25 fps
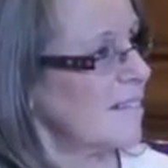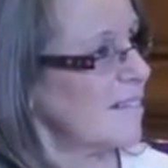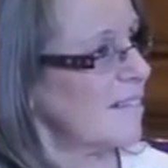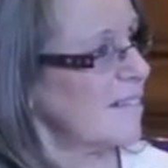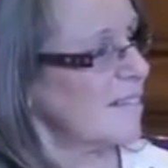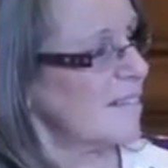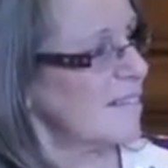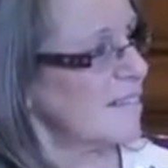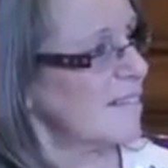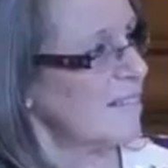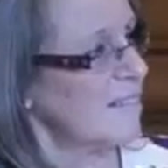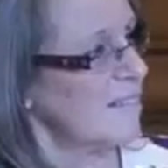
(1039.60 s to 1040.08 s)

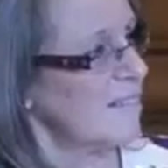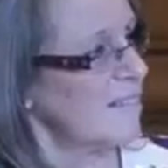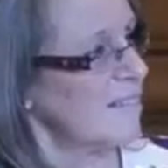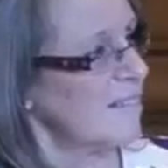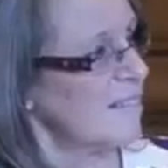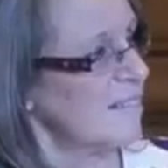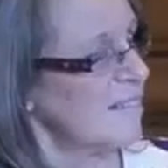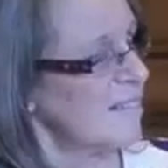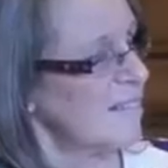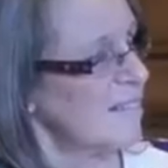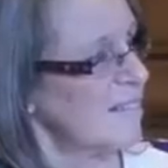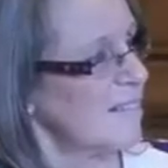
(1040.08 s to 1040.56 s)

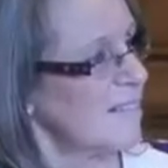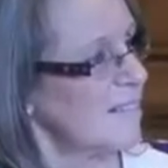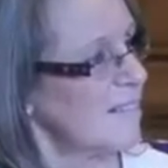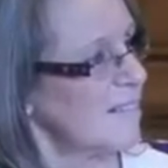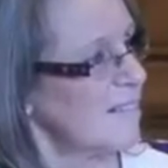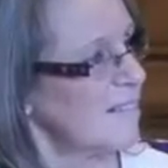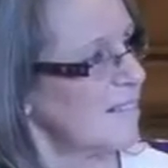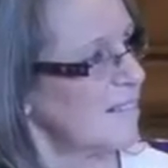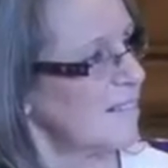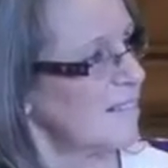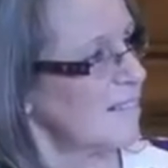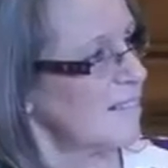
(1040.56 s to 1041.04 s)

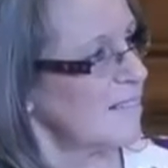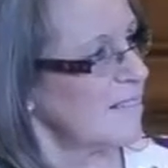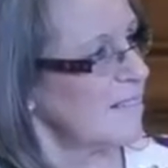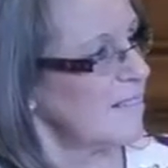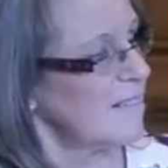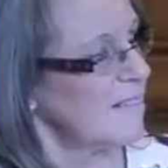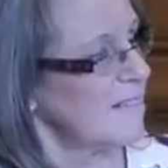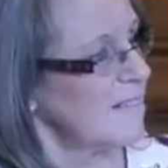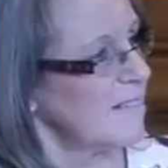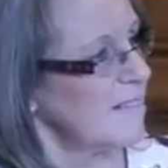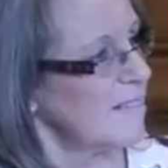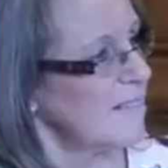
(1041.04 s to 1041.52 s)

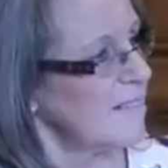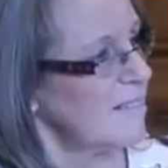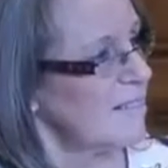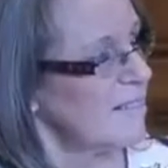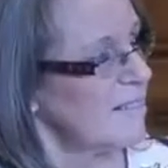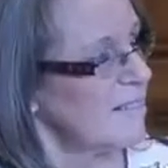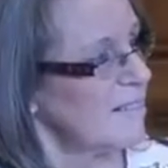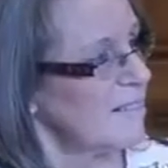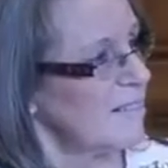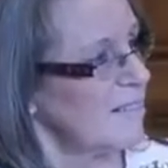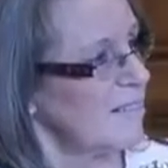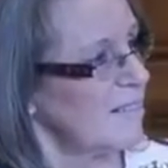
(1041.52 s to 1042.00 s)

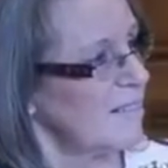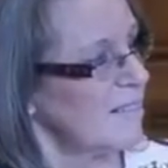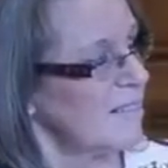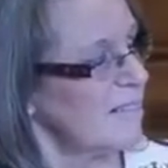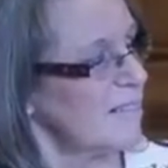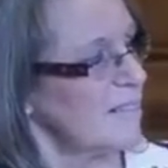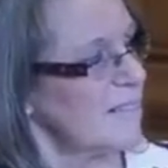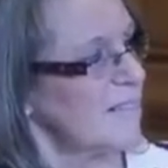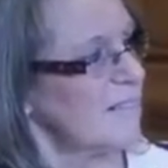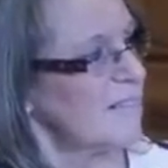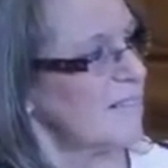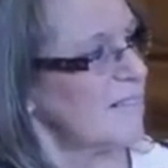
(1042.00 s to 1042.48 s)

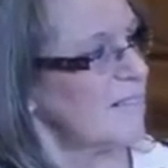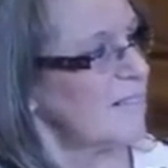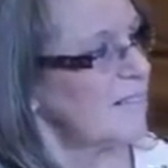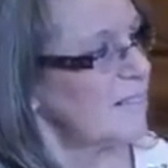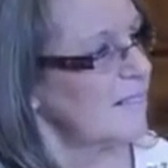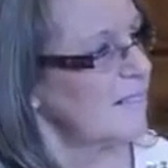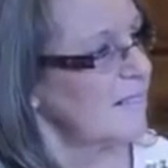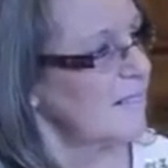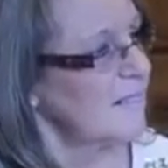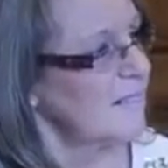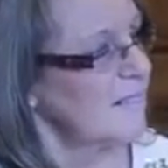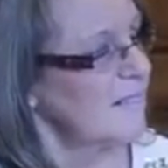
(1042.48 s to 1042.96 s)

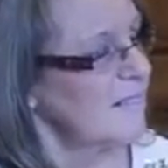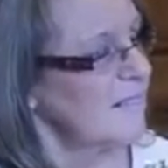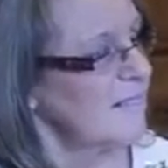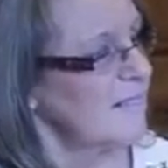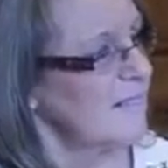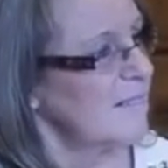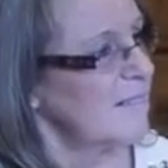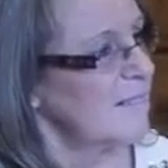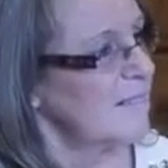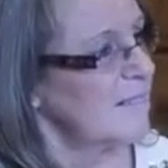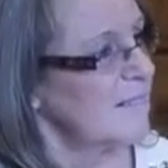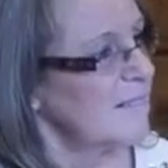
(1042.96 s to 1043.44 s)

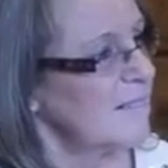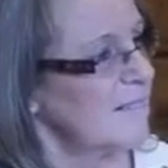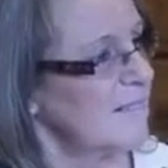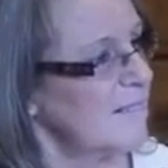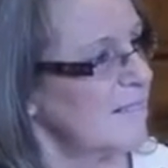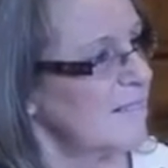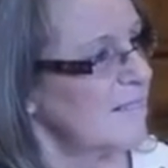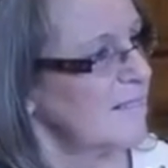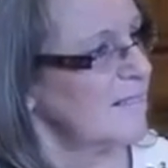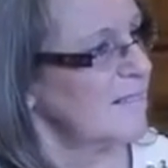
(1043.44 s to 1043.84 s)
This person isn't speaking.